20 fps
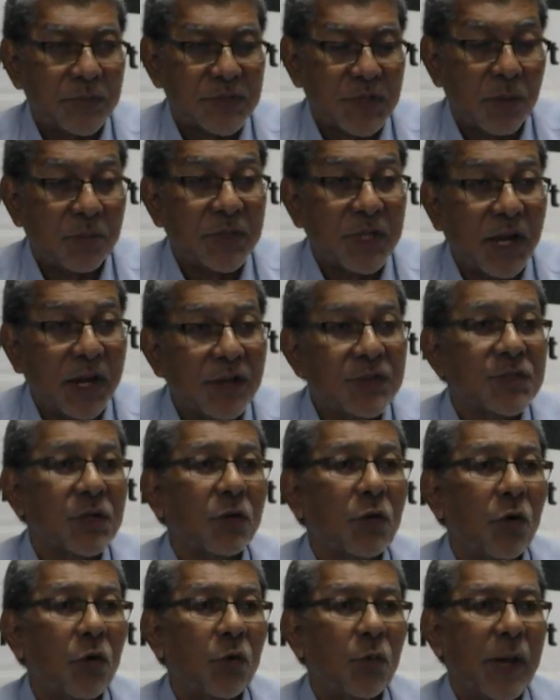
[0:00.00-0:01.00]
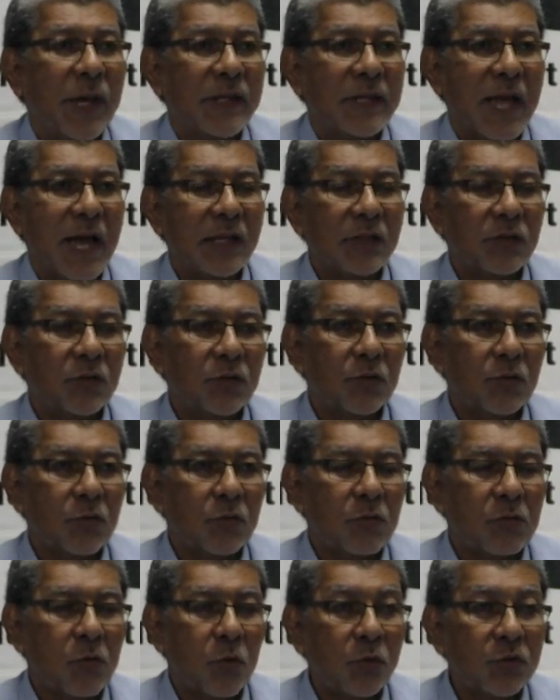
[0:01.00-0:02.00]
some years ago when that
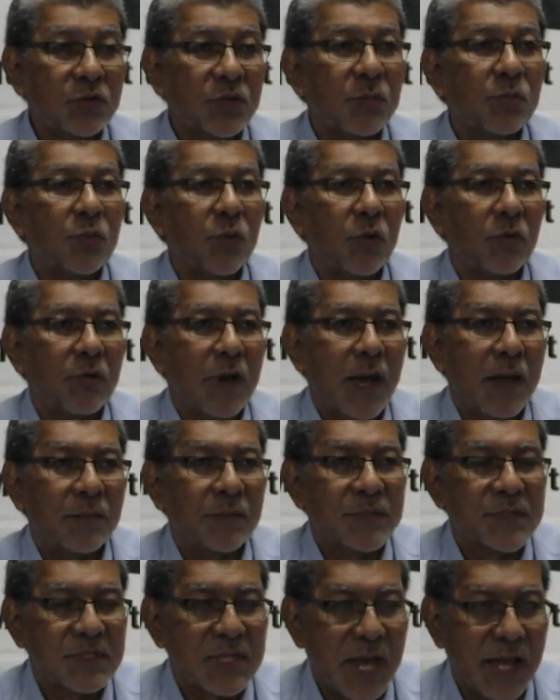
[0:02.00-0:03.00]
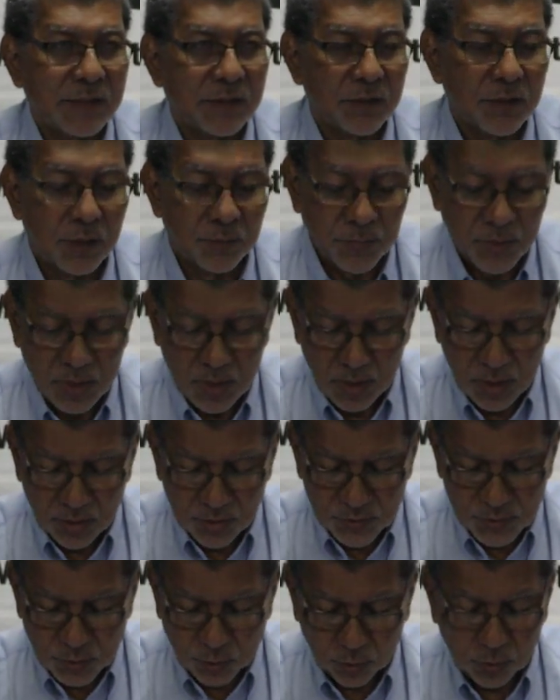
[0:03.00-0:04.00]
coaching program started up.
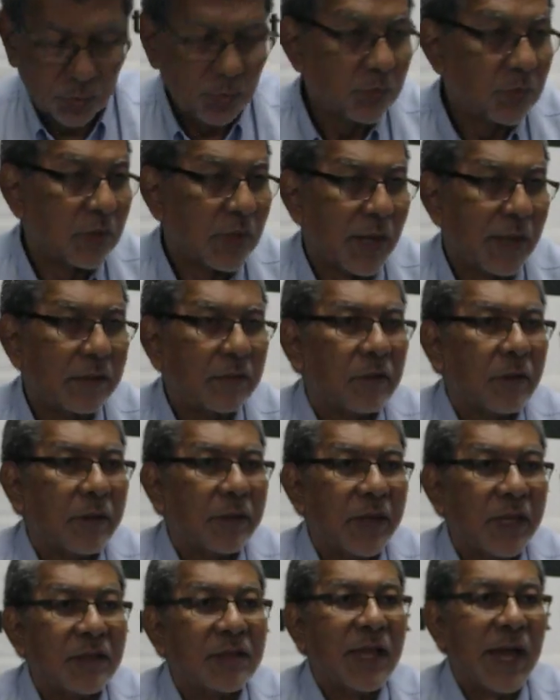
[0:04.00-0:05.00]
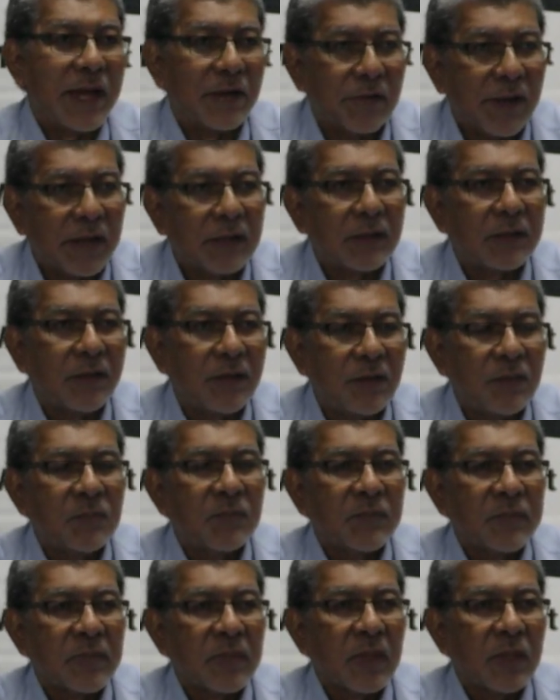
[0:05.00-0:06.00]
So that, indirectly,
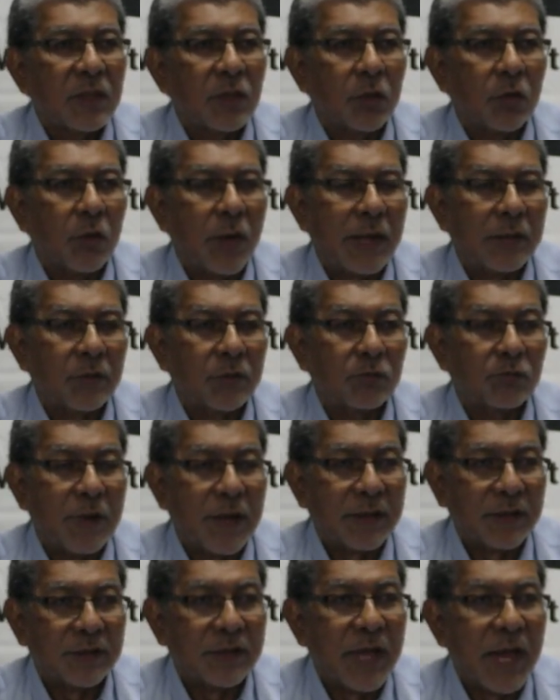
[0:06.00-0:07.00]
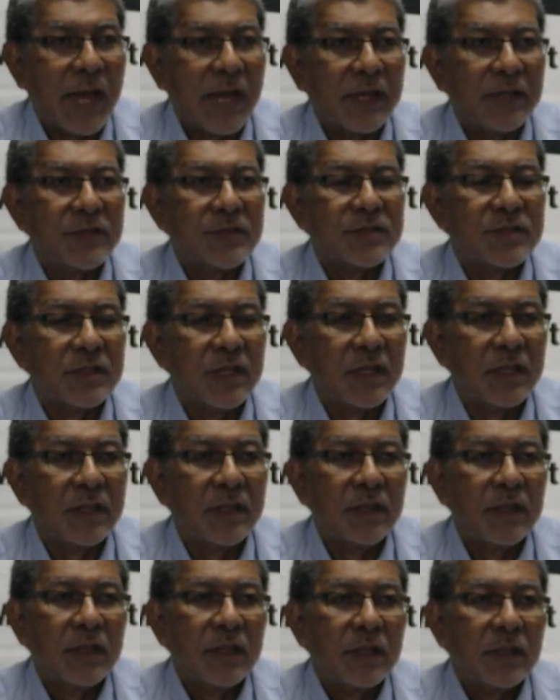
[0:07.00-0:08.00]
I could recognize
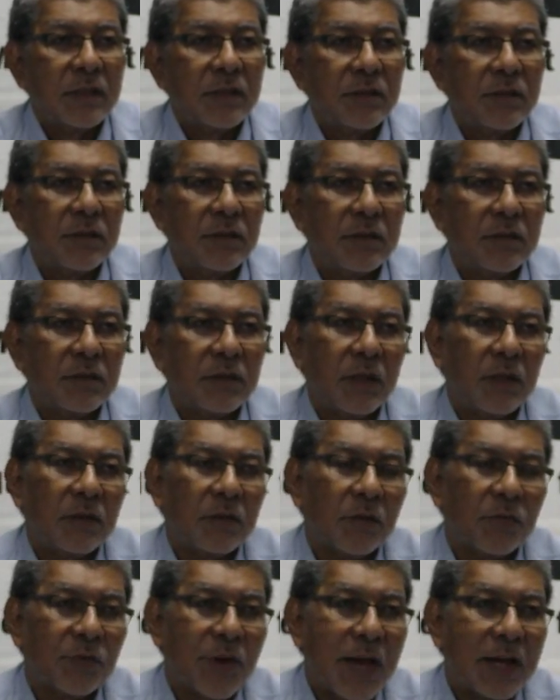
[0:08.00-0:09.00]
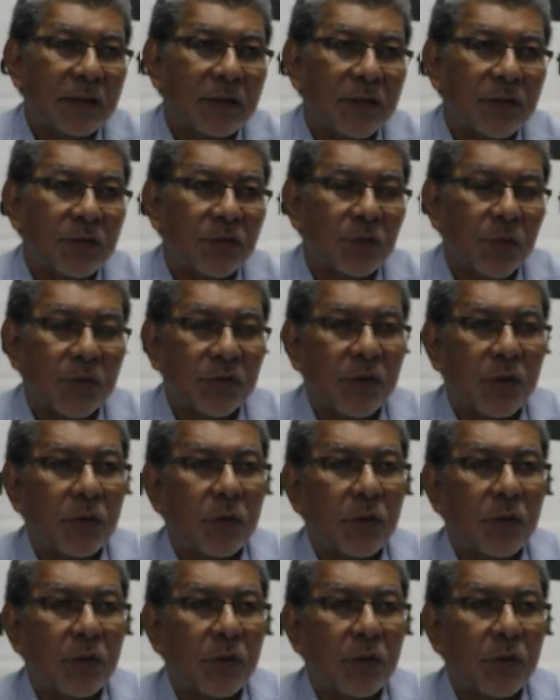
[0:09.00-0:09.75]
the fact that this was